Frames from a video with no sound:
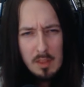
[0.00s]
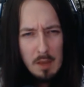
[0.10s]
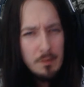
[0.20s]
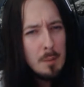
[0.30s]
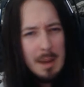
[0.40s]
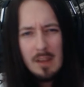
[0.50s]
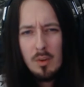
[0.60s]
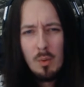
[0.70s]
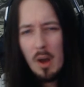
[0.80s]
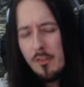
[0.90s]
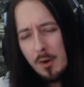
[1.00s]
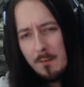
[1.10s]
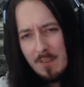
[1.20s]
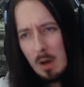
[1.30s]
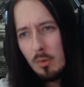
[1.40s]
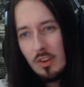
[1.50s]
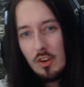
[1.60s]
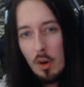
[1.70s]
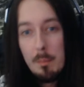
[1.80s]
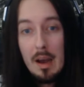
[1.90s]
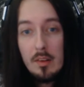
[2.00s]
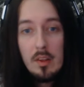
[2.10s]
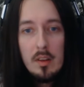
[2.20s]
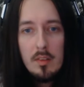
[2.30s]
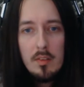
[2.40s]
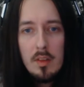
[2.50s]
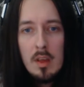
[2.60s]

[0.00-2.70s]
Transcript: for a battle under 1,000 combatants,